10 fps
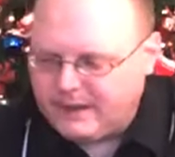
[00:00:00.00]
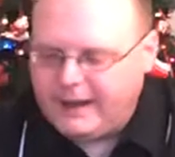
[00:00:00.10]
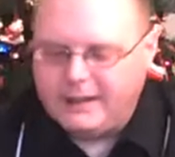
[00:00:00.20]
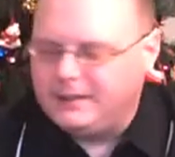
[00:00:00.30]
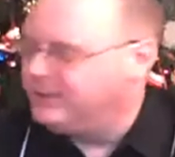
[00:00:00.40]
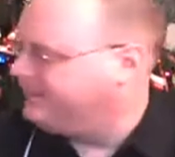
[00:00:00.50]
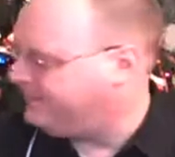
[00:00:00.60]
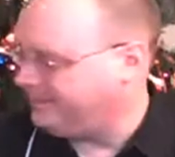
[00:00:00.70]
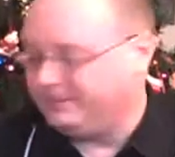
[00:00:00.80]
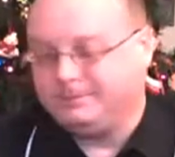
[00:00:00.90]
and
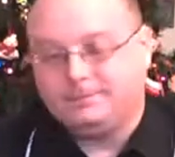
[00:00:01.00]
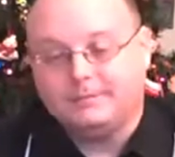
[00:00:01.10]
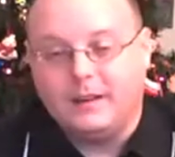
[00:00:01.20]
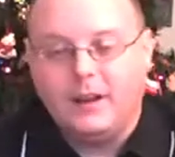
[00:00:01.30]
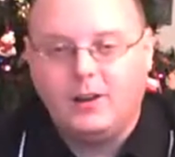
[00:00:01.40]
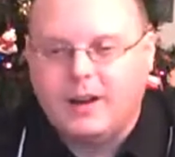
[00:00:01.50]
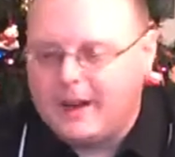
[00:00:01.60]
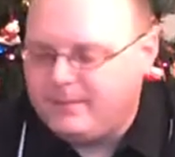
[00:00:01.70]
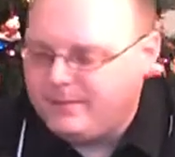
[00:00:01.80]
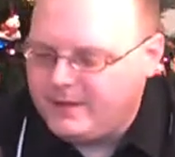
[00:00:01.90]
okay,